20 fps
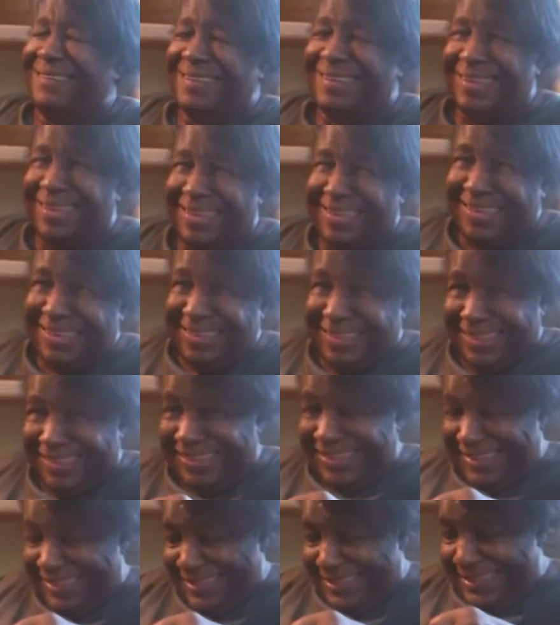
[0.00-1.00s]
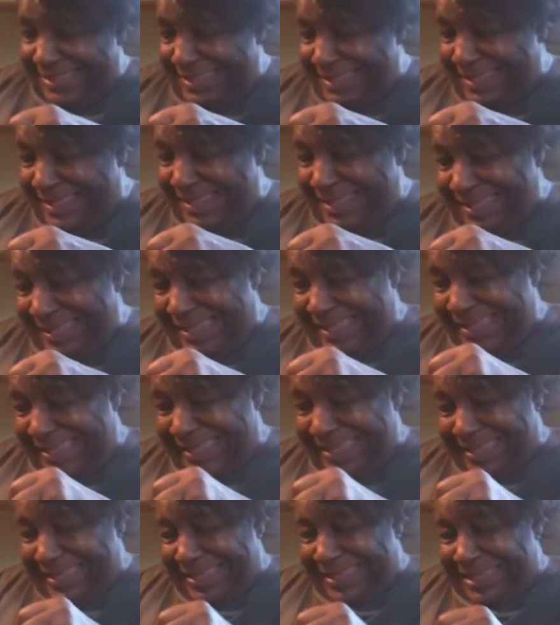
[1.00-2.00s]
And Jasmine
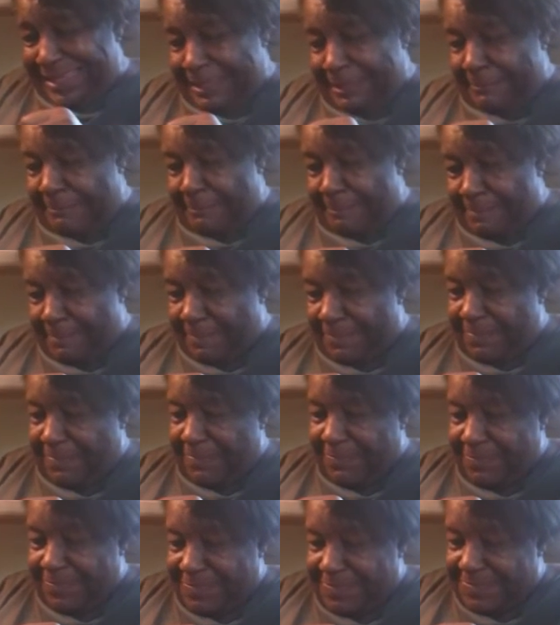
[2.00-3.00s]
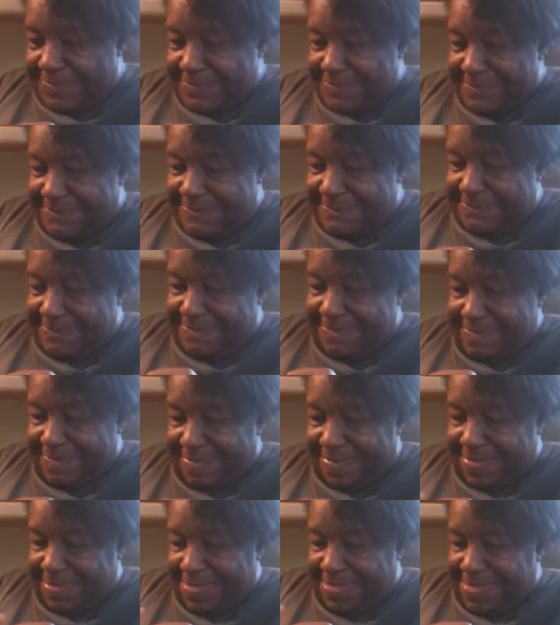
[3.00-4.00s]
told me, Mother, you should have written the names
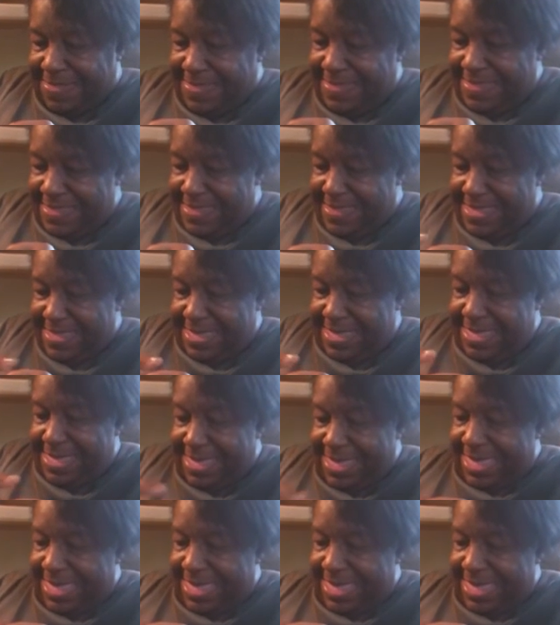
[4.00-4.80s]
on the bows